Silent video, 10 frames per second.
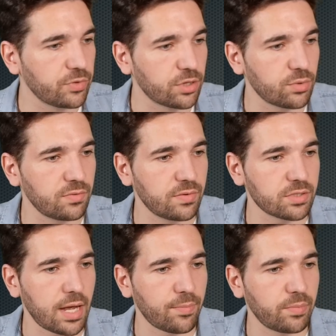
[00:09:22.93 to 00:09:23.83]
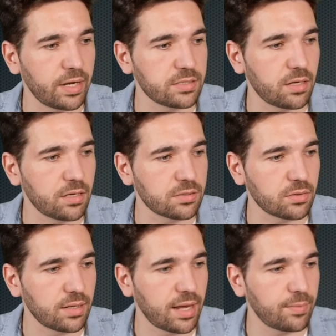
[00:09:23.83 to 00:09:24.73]
the Three-Fifths Compromise and
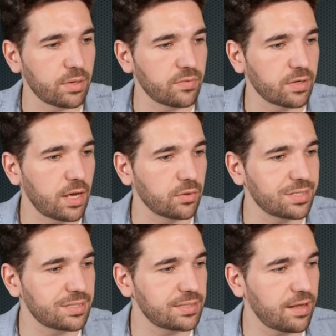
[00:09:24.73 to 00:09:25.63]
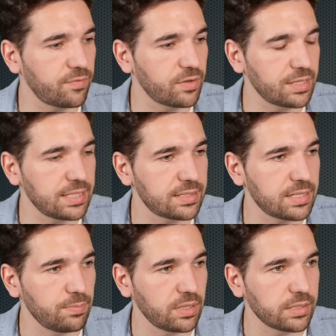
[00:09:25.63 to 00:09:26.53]
also the Library of Congress itself, the
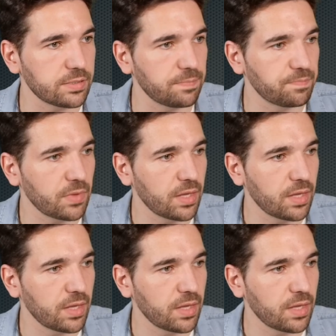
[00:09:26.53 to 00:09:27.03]
symbolism.